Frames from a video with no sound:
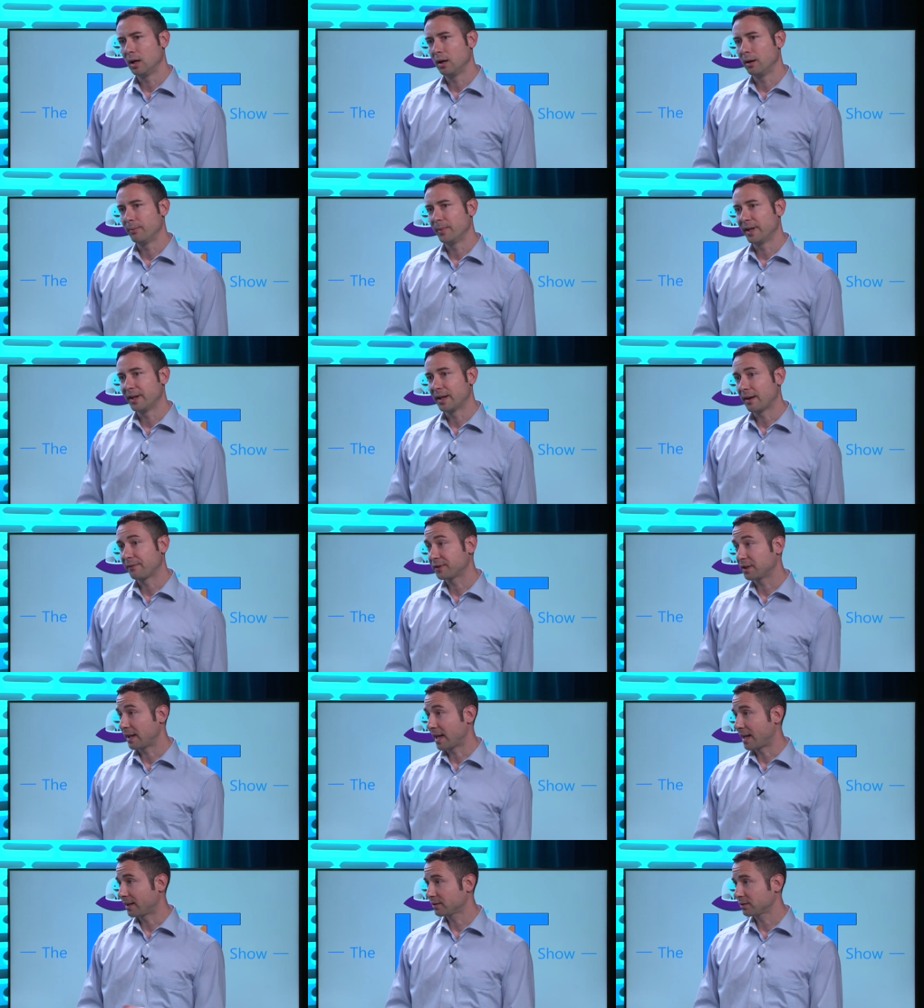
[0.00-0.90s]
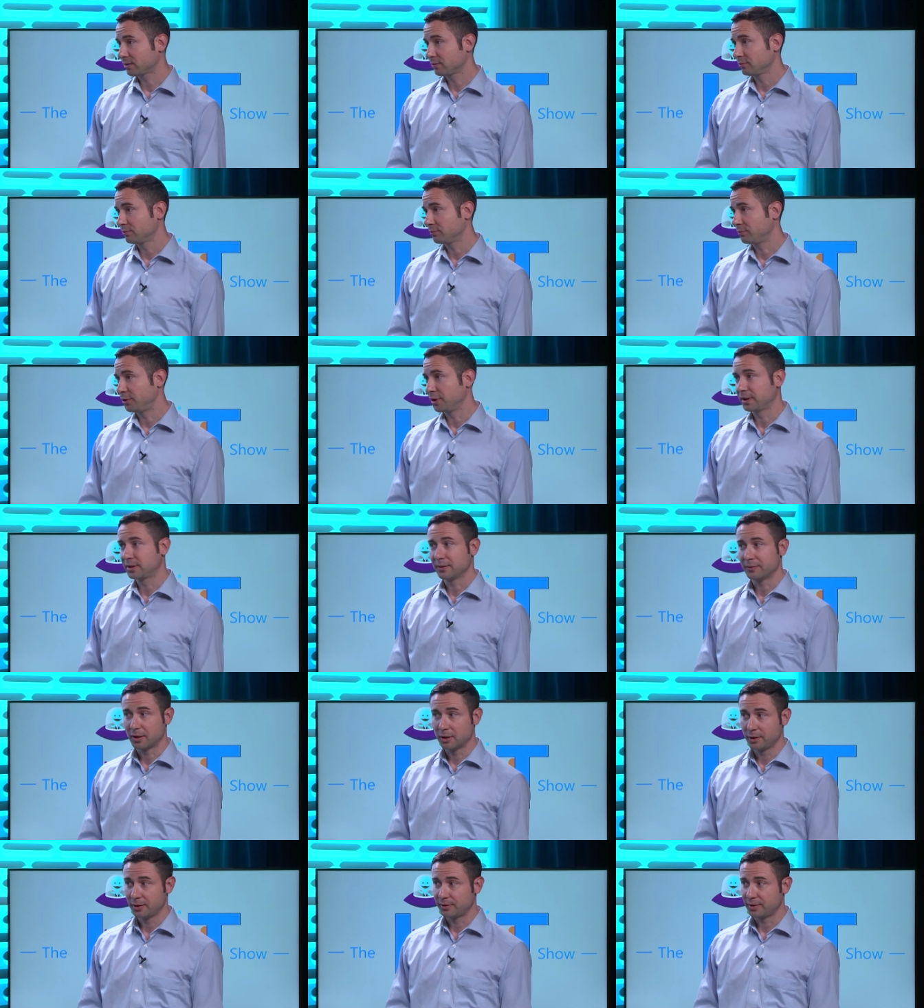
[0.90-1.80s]
um, and after that, predictive
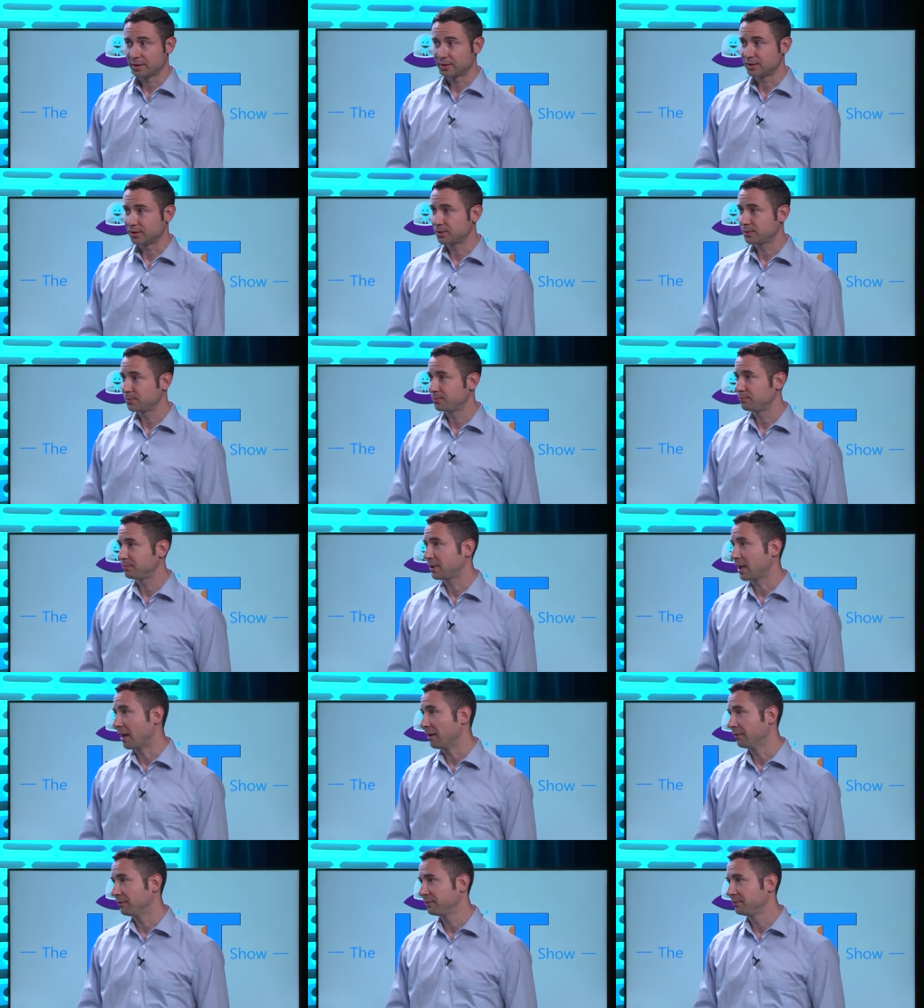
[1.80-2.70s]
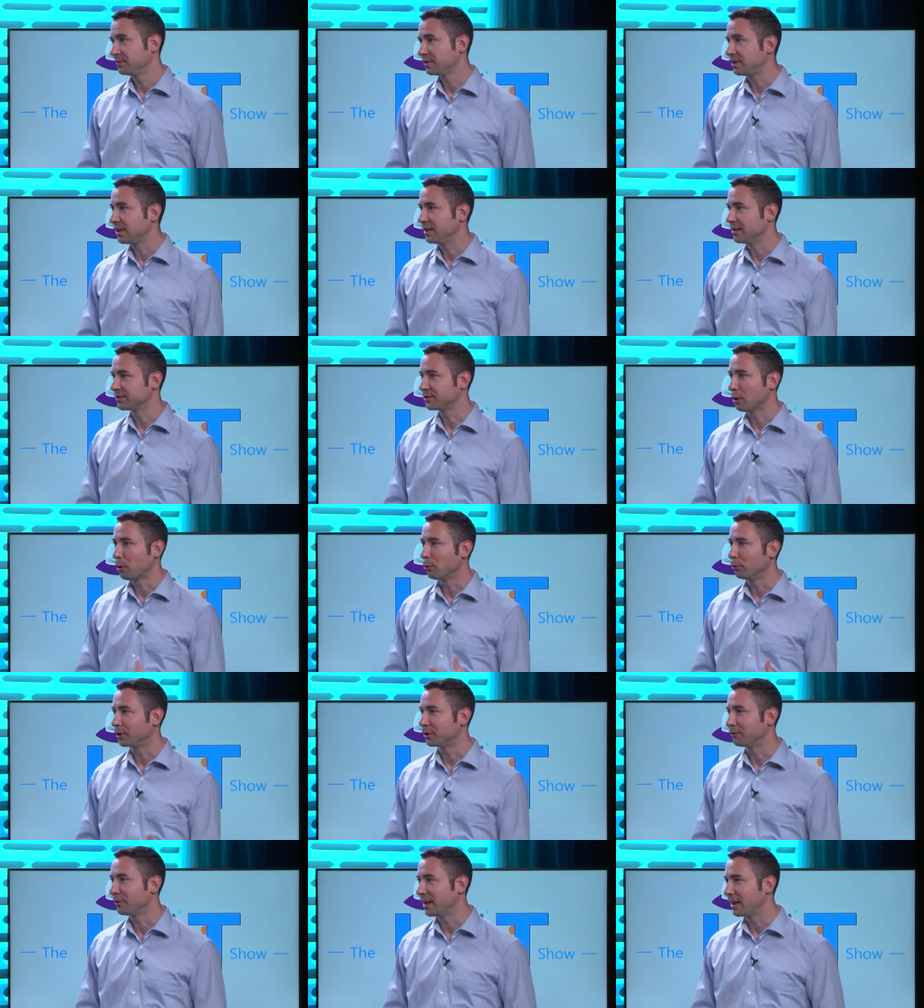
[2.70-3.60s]
analytics is kind of seen as the
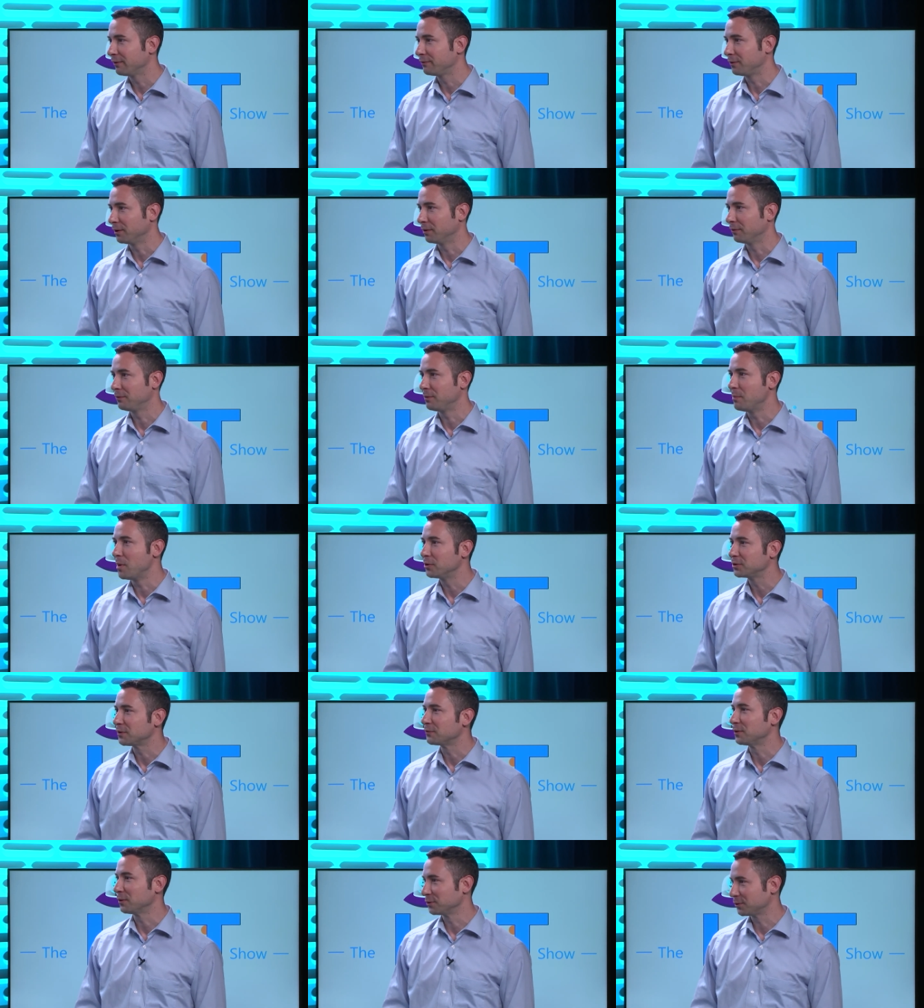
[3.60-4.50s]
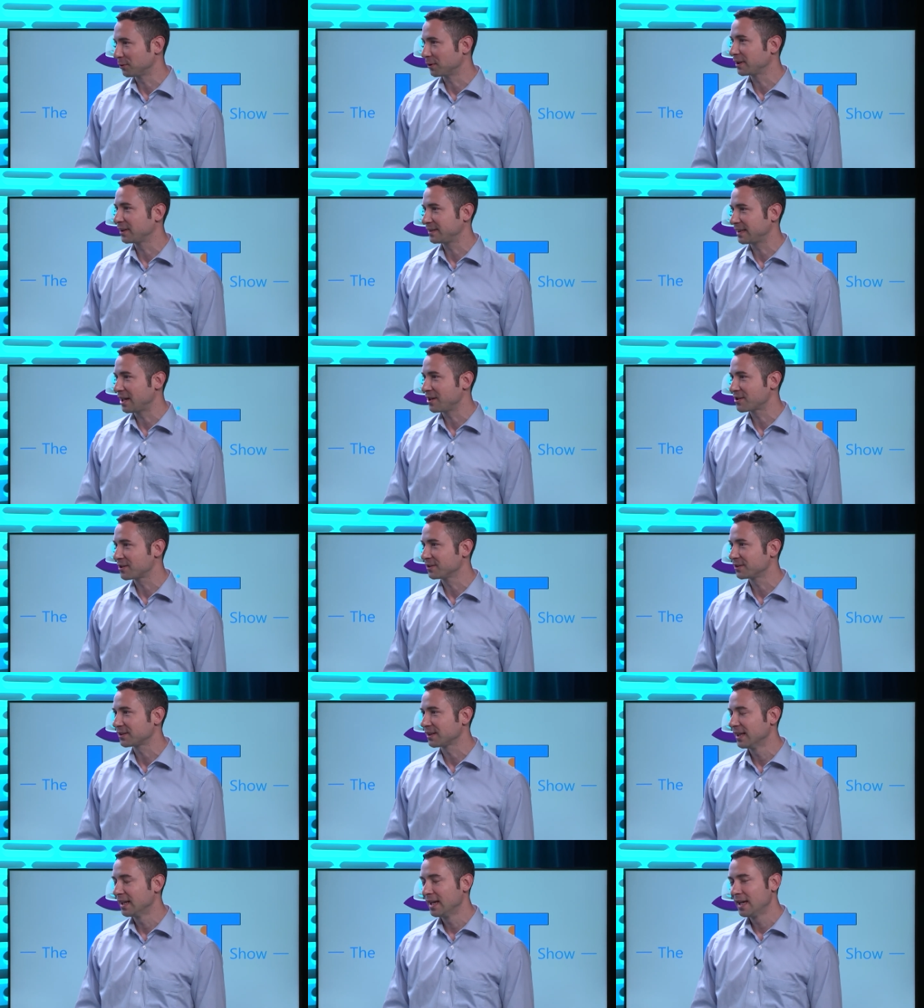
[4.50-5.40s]
holy grail for, for most of those
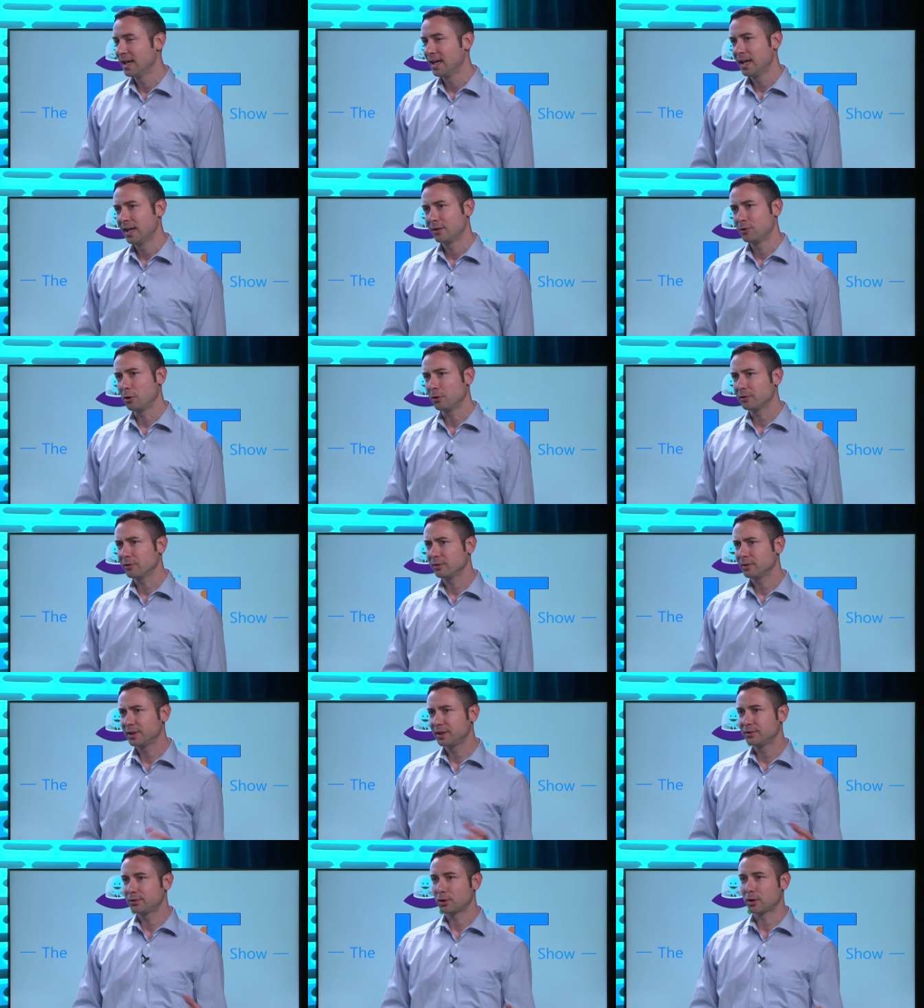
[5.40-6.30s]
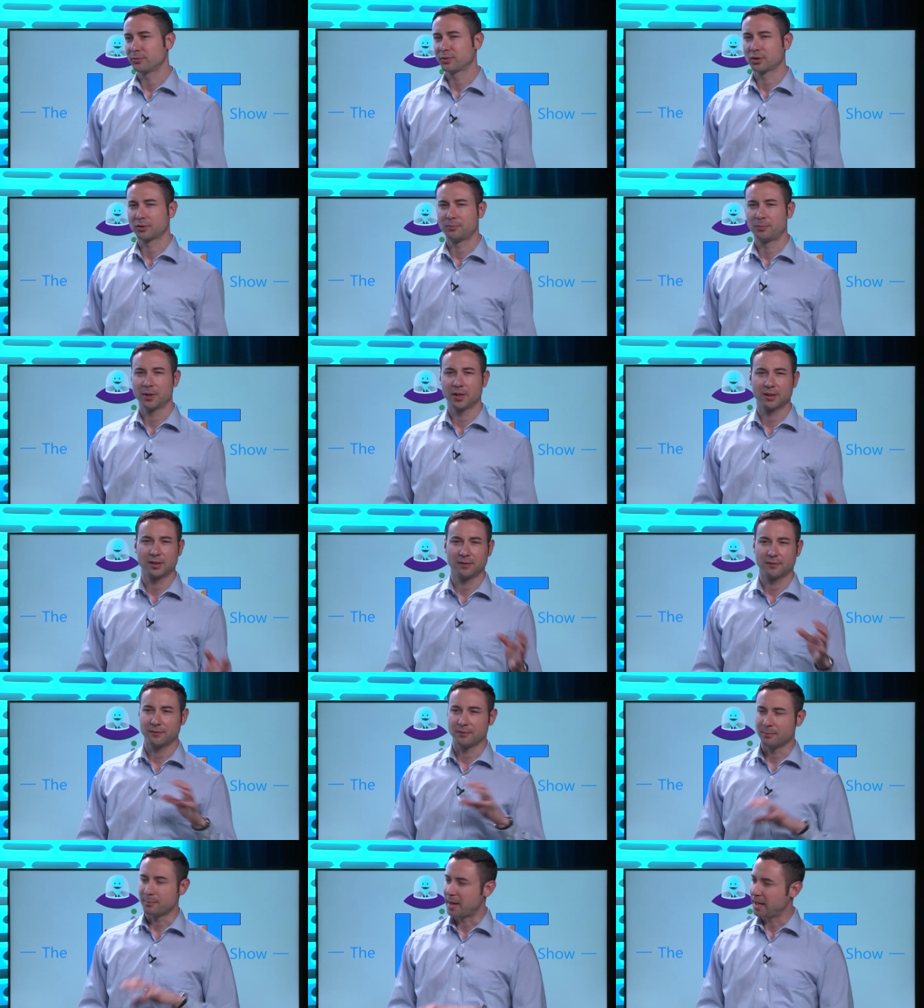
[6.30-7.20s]
organizations, okay. not only in terms of
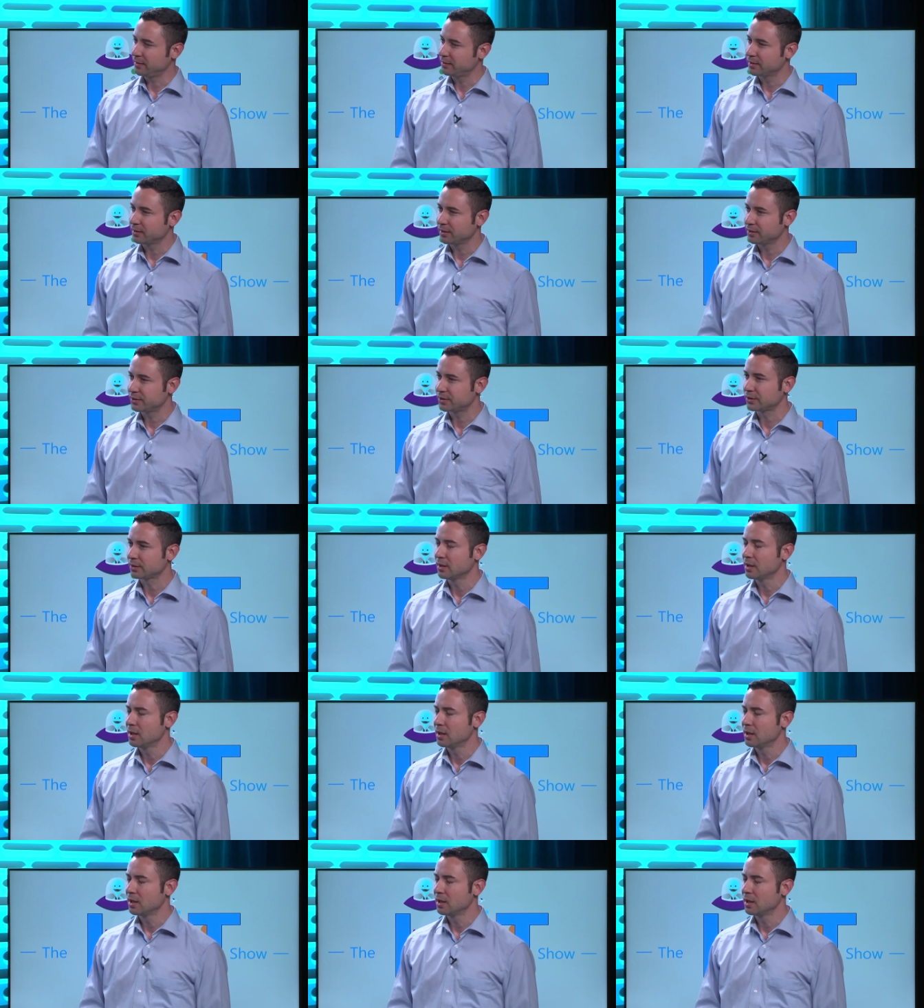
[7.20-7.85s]
predictive maintenance,